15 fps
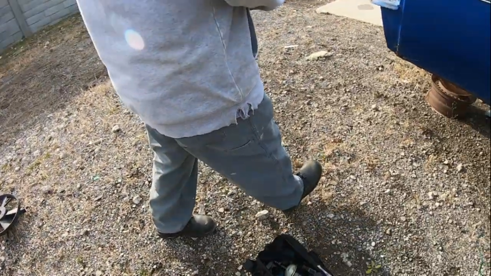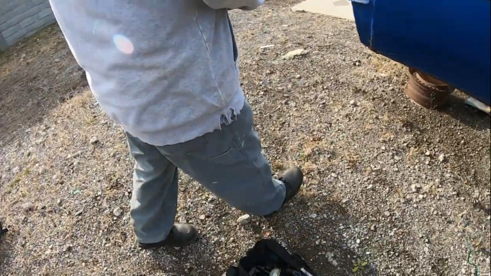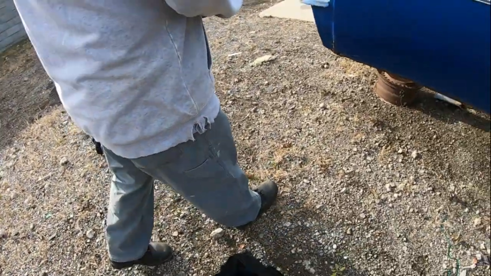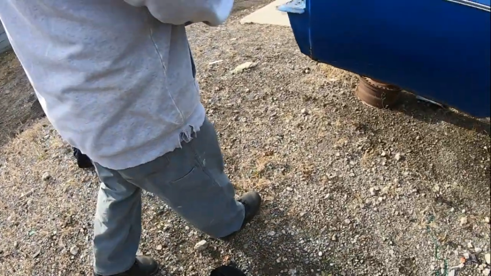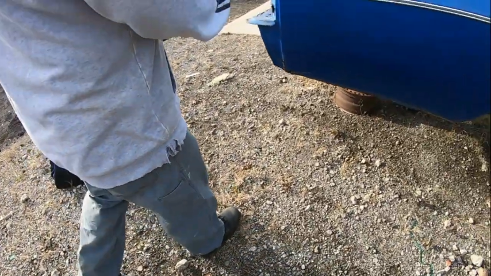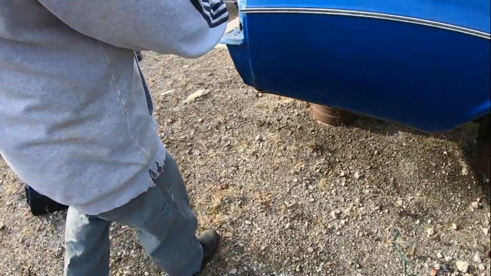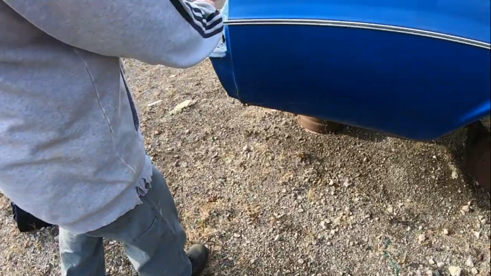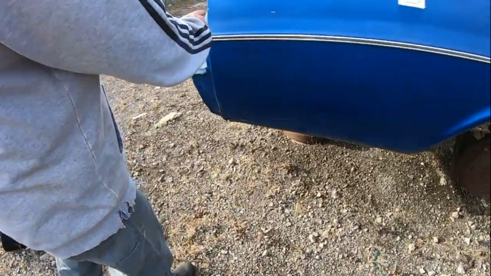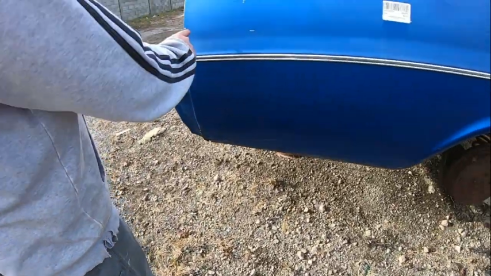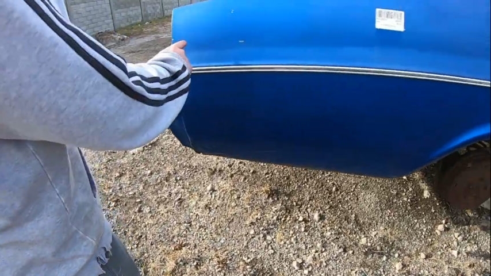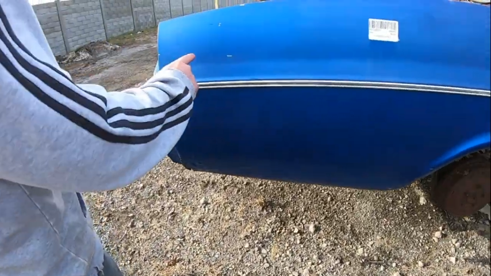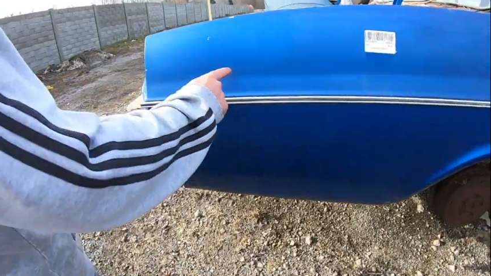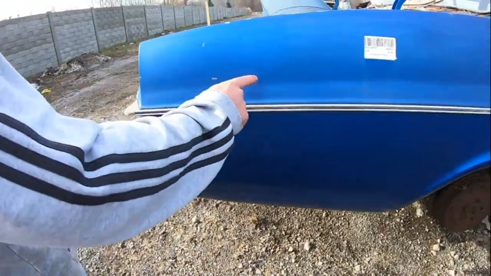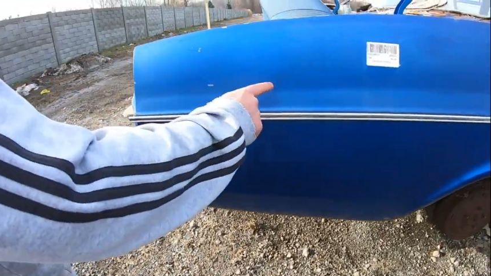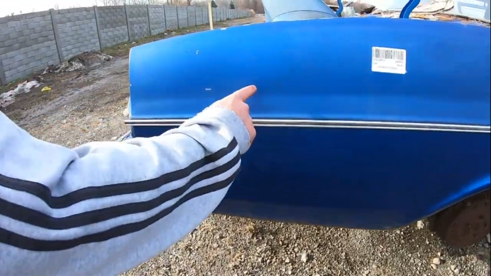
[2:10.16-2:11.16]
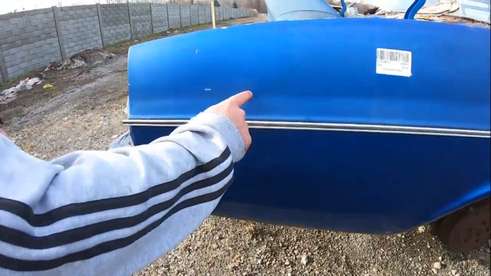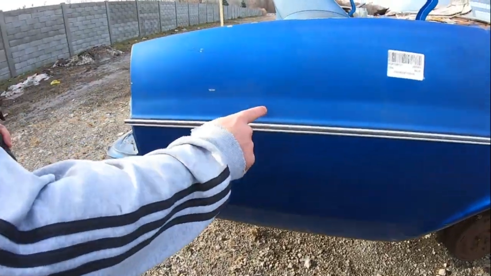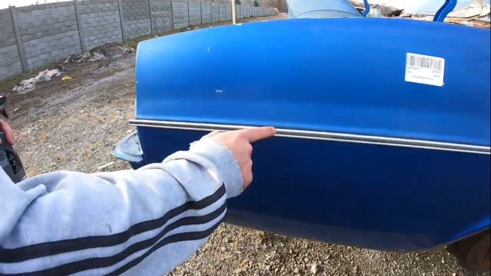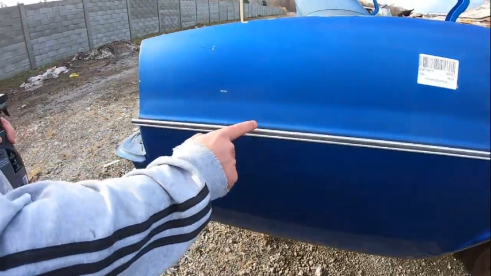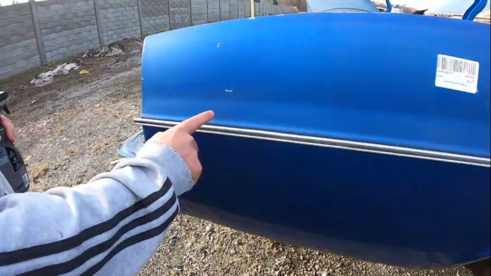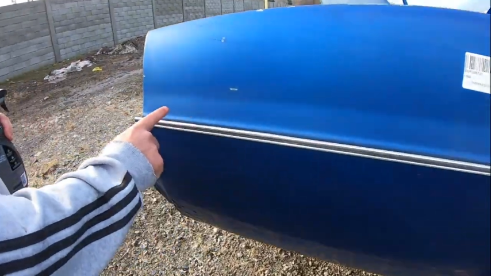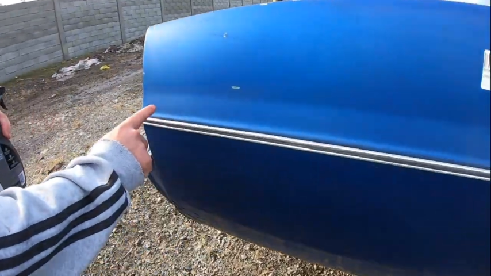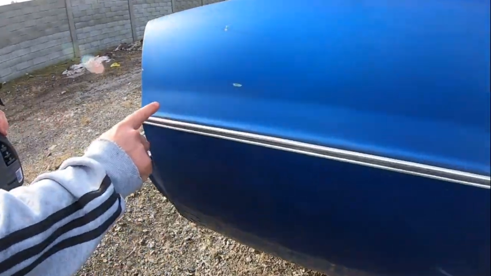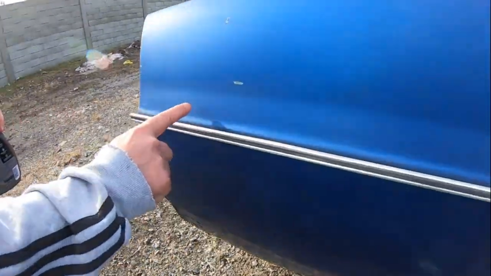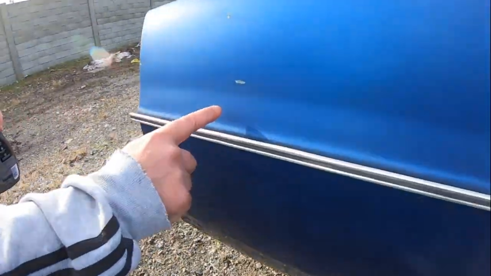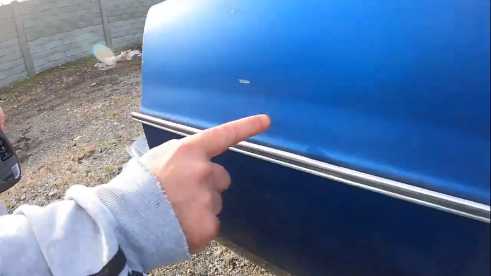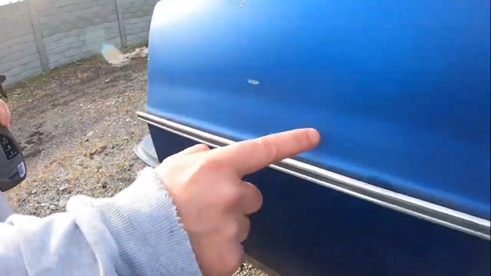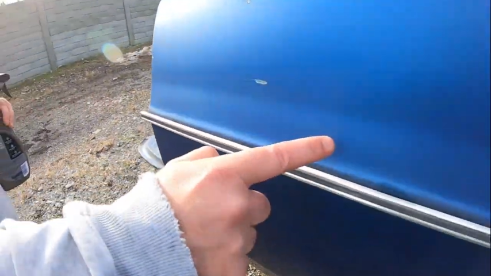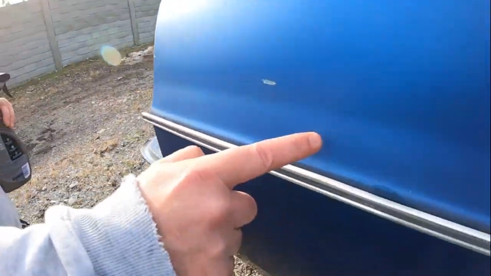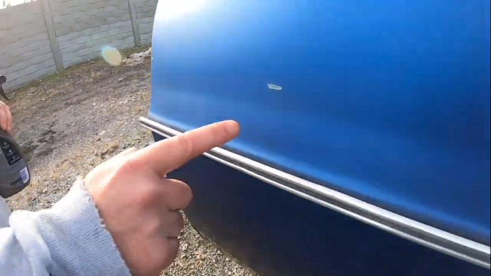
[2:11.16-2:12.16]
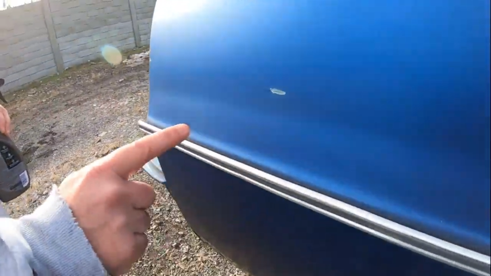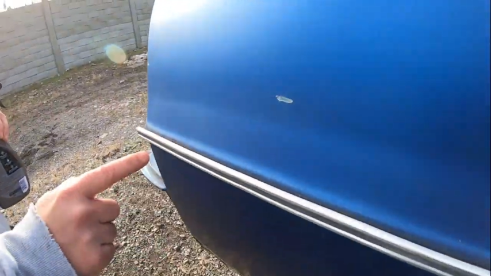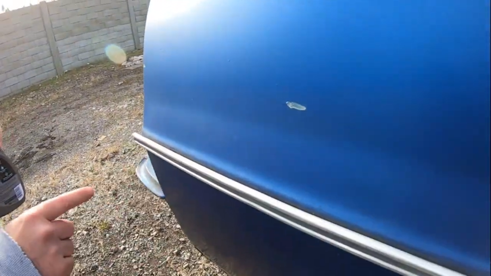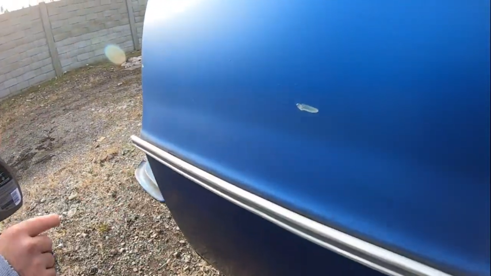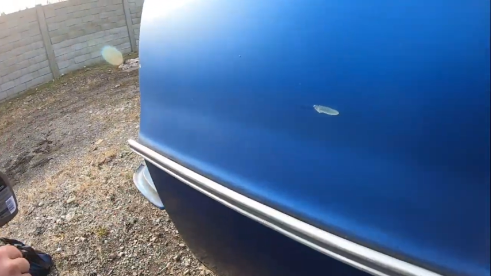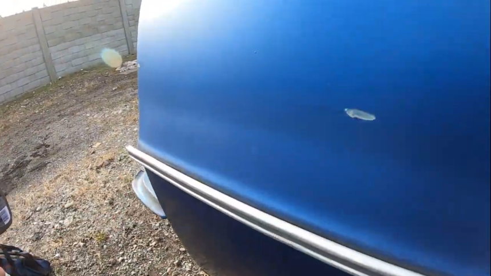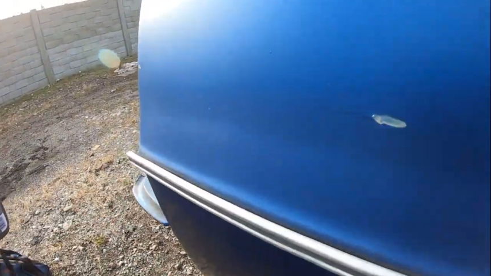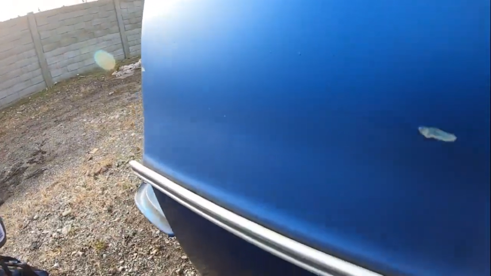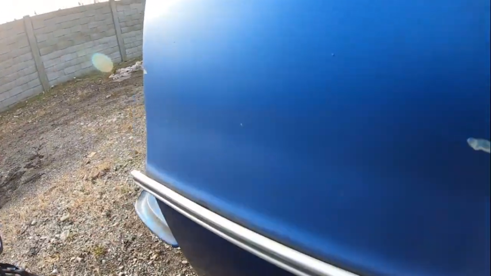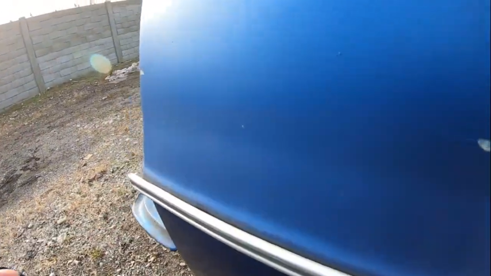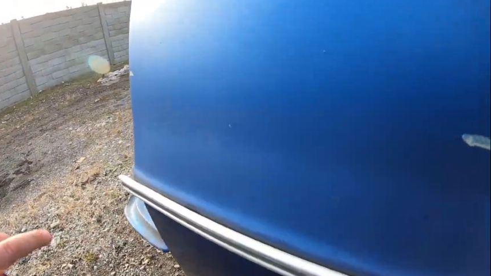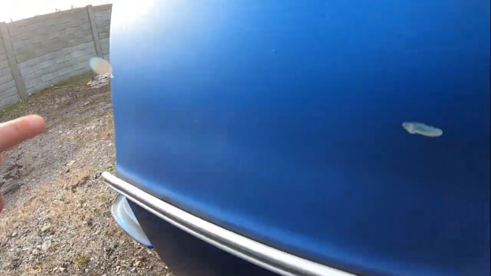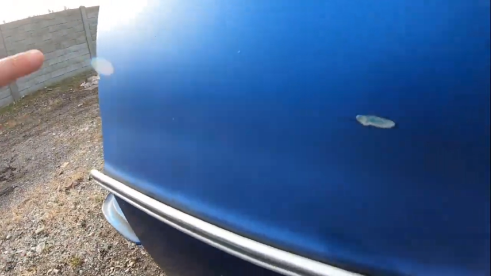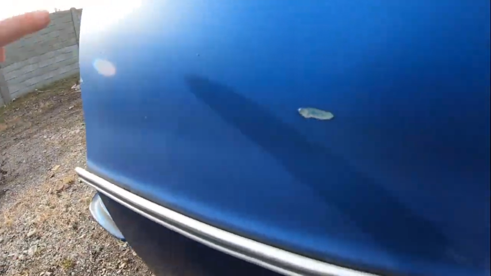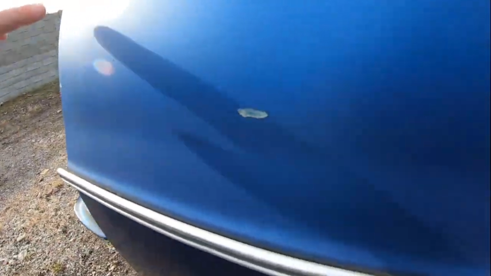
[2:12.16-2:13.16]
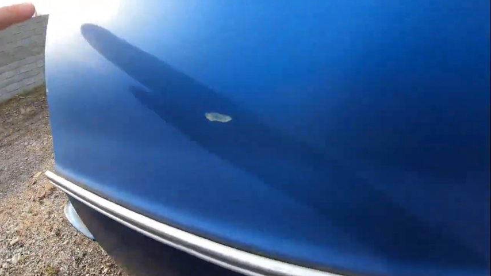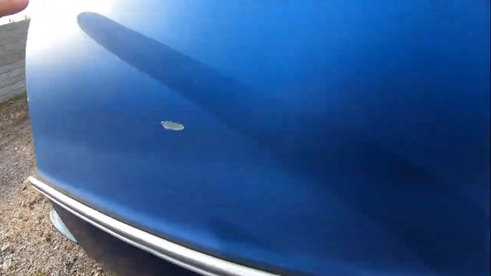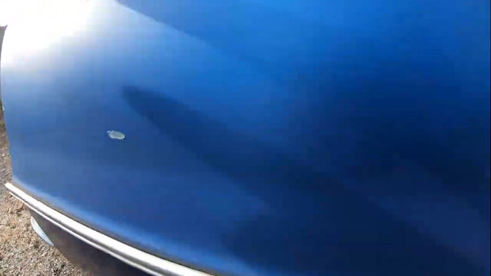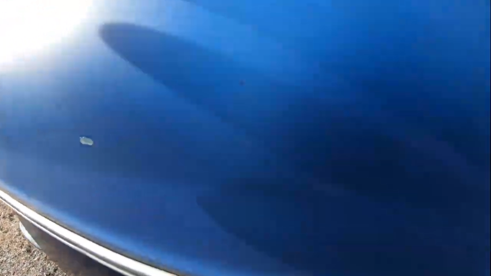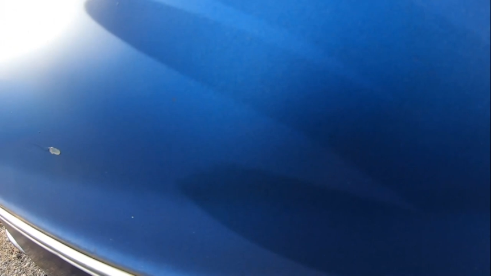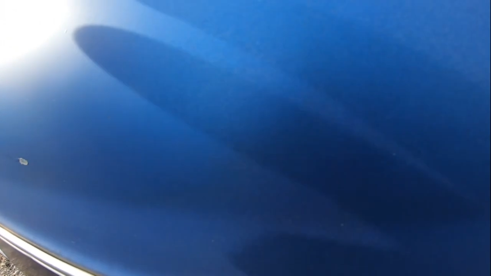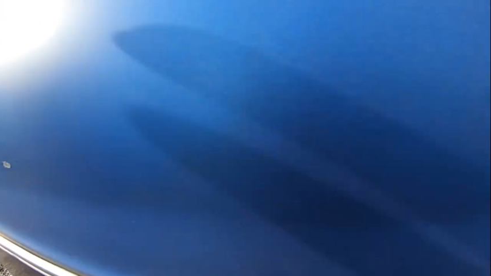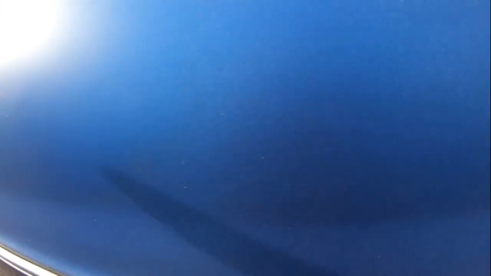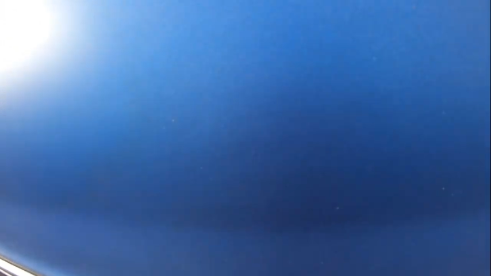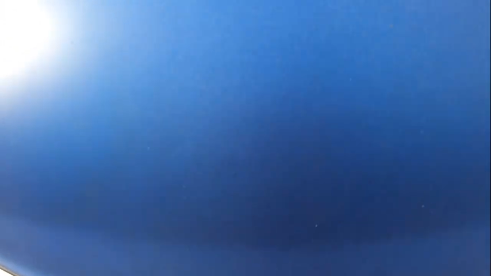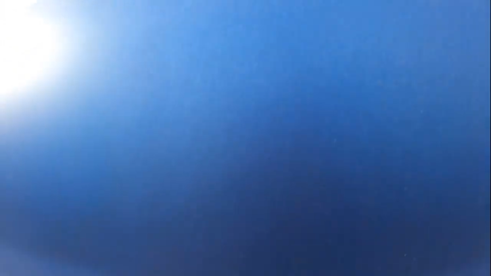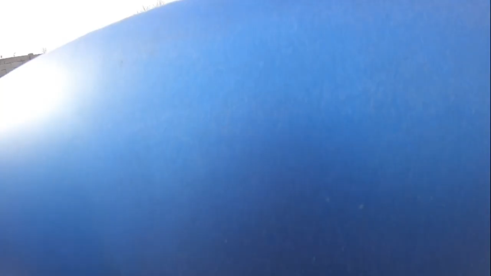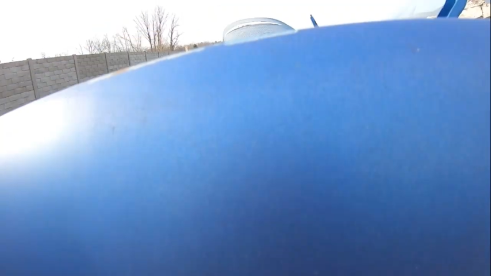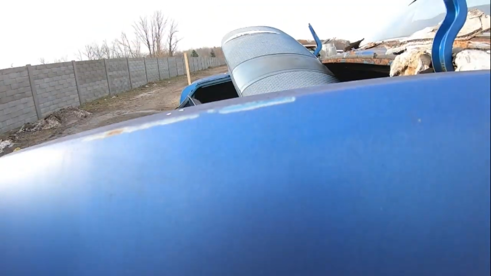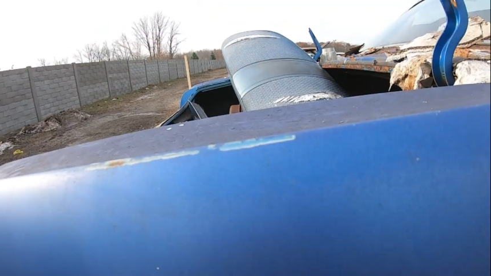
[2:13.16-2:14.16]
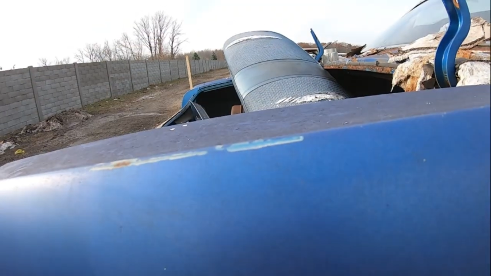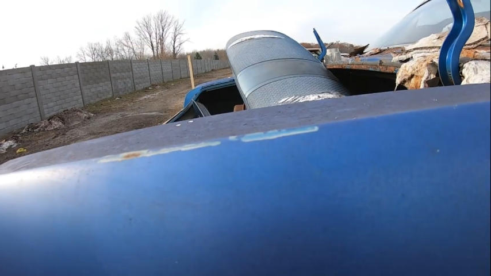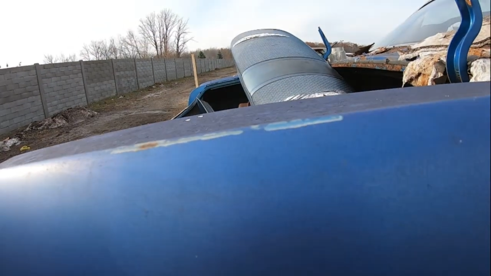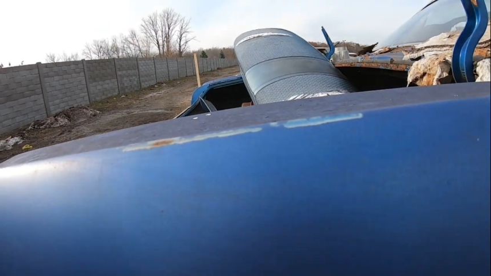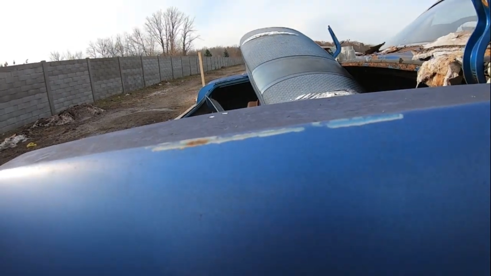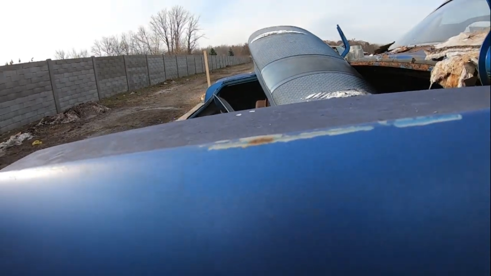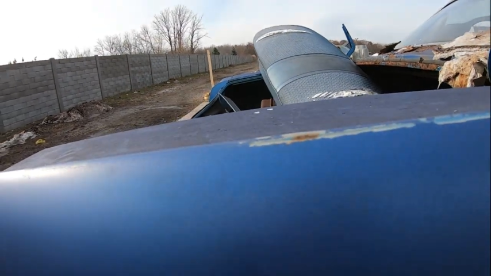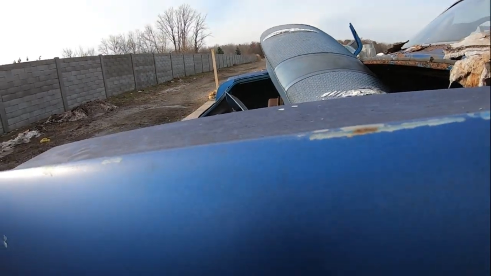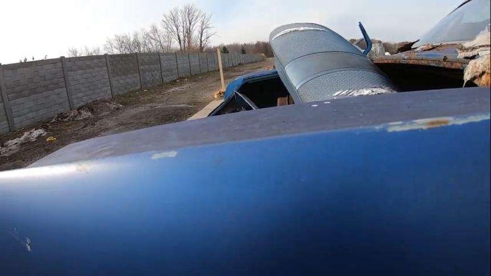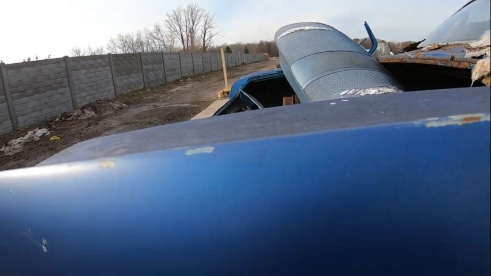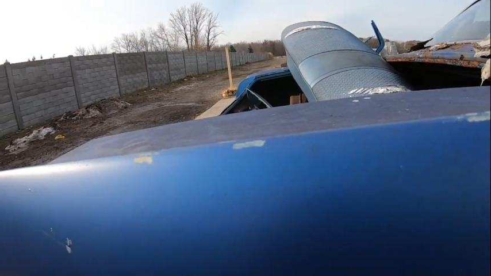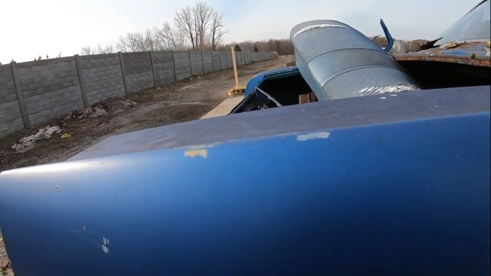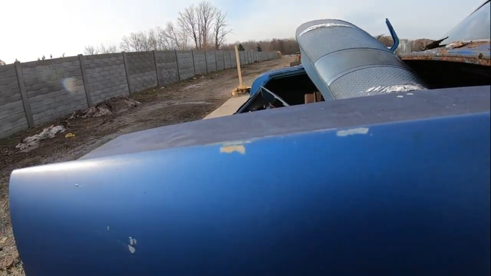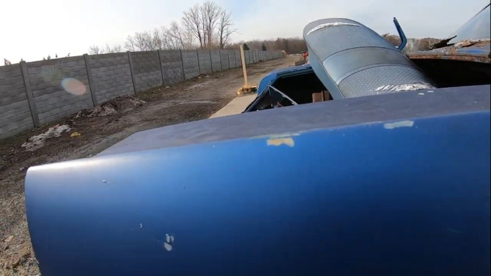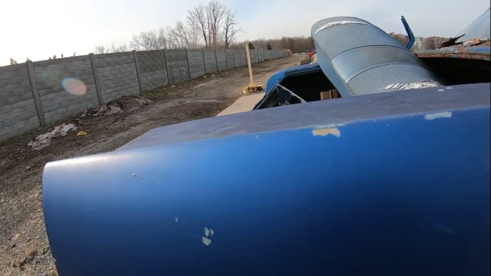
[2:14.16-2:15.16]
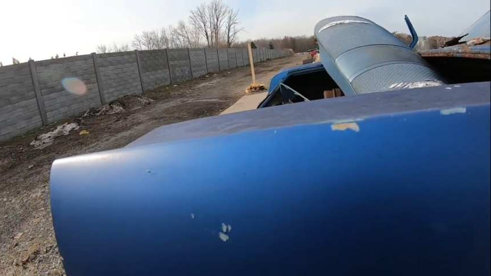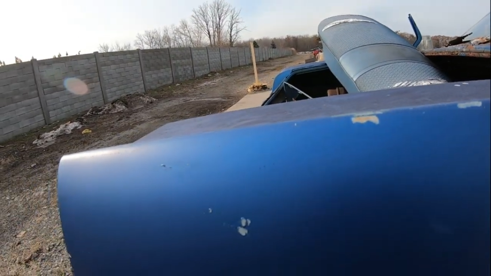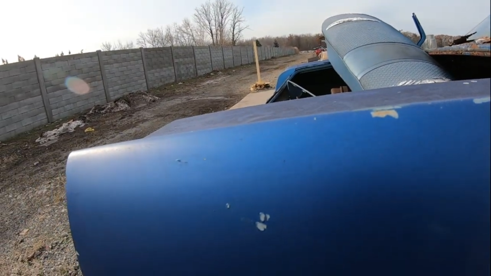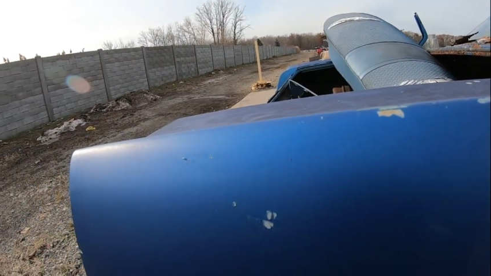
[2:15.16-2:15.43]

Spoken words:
(no speaker visible)